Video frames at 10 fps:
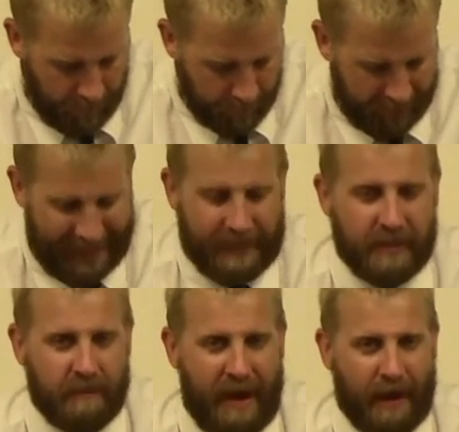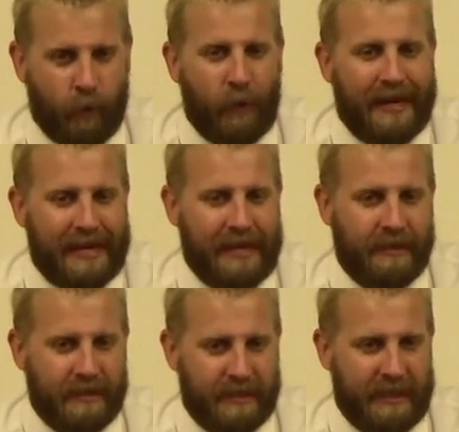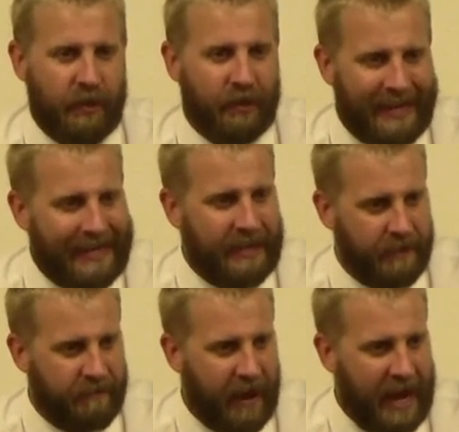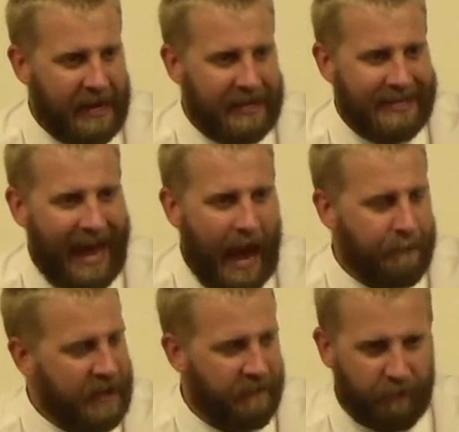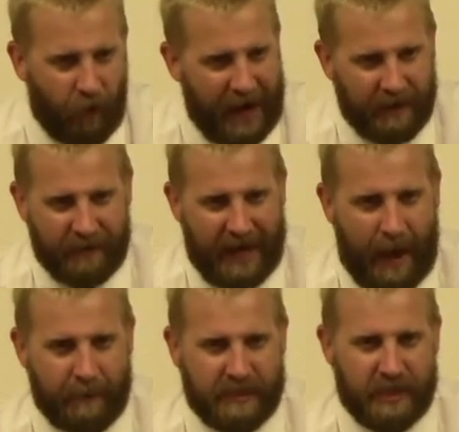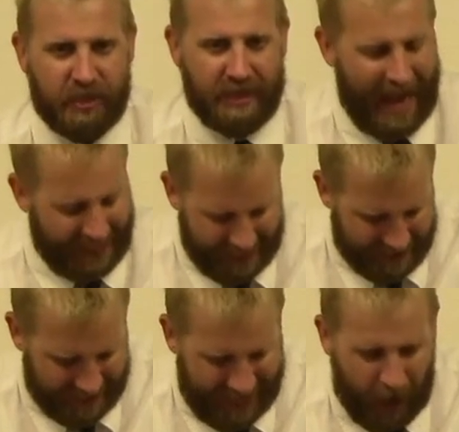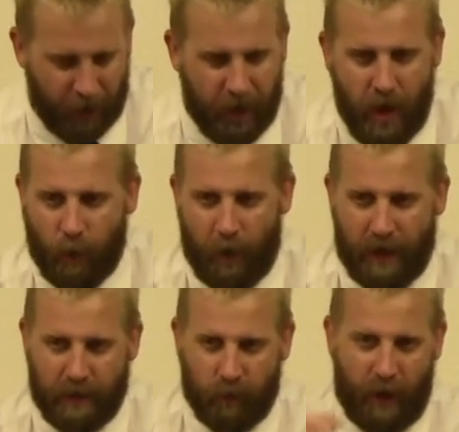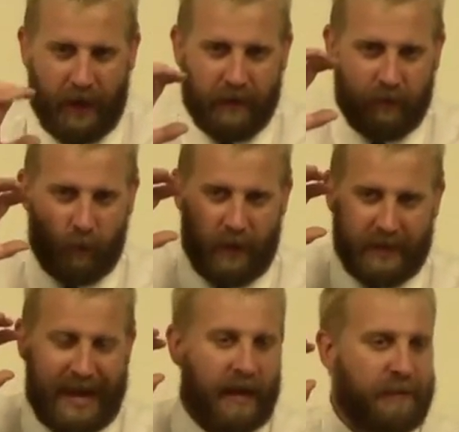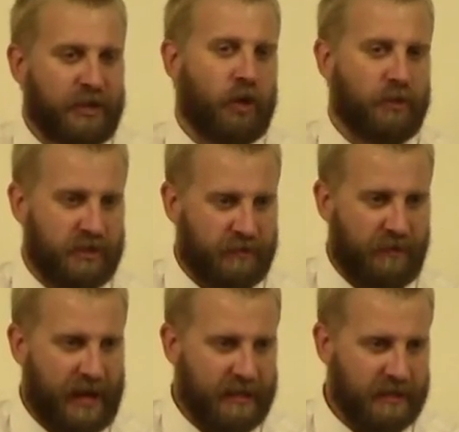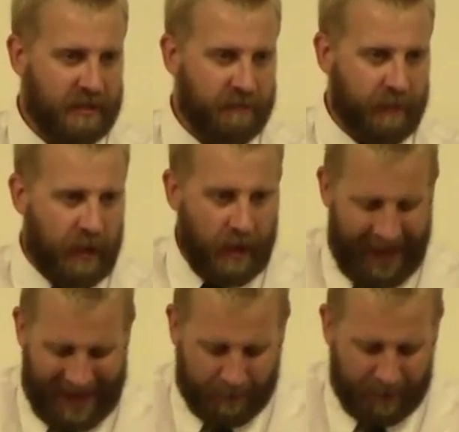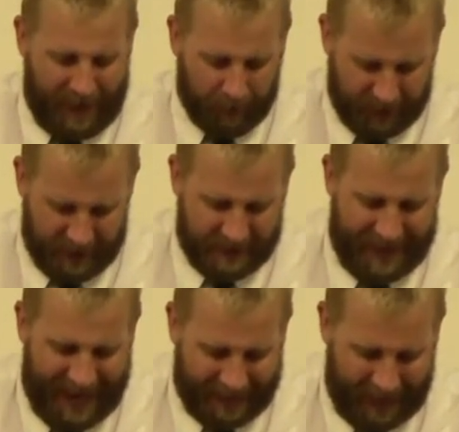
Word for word: But that doesn't matter. We need to still get in the fight, not be afraid of the opposition, not get scared when, when, when the enemy shows his face and be able to stand